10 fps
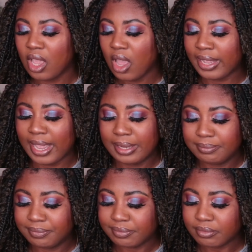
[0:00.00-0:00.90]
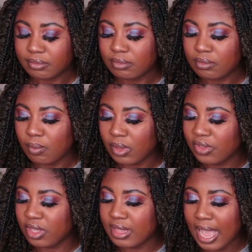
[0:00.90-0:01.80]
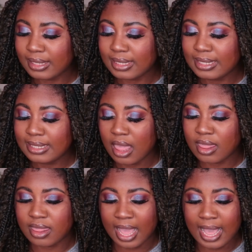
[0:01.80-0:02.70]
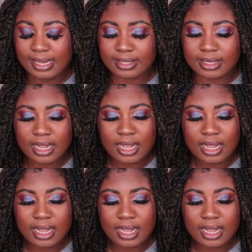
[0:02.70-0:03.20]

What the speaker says: Okay, so that is that.